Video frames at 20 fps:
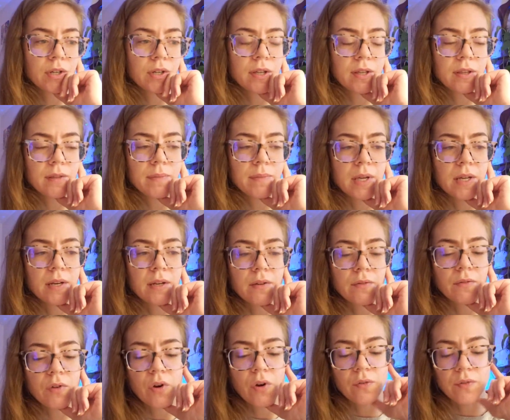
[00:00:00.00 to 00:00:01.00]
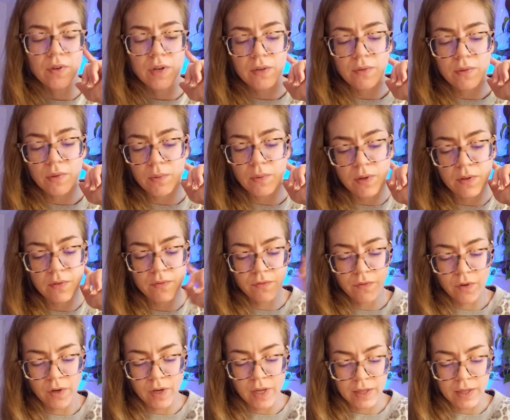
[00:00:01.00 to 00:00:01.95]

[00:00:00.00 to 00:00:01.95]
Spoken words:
at the beginning of COVID, he was one of the first.